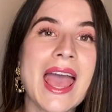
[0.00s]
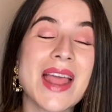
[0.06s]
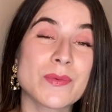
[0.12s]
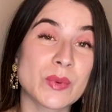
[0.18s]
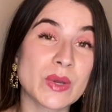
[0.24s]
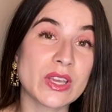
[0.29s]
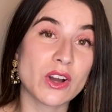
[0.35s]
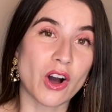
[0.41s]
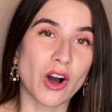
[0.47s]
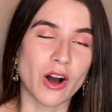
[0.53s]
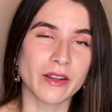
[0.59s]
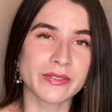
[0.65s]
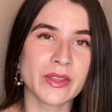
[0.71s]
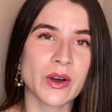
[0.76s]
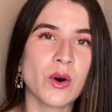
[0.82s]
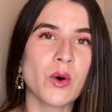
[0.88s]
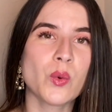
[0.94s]
And we all
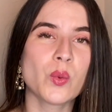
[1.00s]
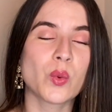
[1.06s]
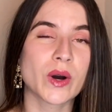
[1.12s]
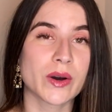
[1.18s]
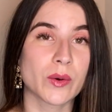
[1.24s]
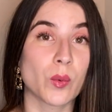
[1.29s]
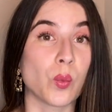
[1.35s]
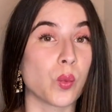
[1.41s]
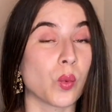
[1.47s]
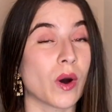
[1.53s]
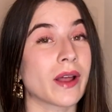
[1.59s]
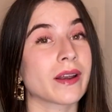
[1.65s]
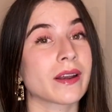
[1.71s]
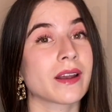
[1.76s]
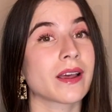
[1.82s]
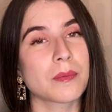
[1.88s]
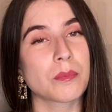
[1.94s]
know what
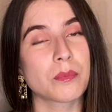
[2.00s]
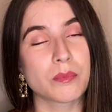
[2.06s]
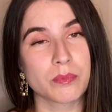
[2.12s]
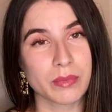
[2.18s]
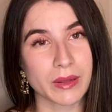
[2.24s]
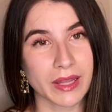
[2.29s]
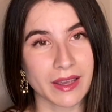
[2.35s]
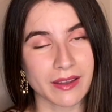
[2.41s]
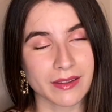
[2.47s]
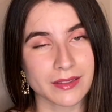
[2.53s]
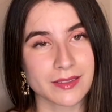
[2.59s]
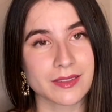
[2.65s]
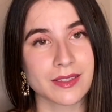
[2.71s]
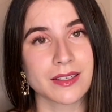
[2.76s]
one place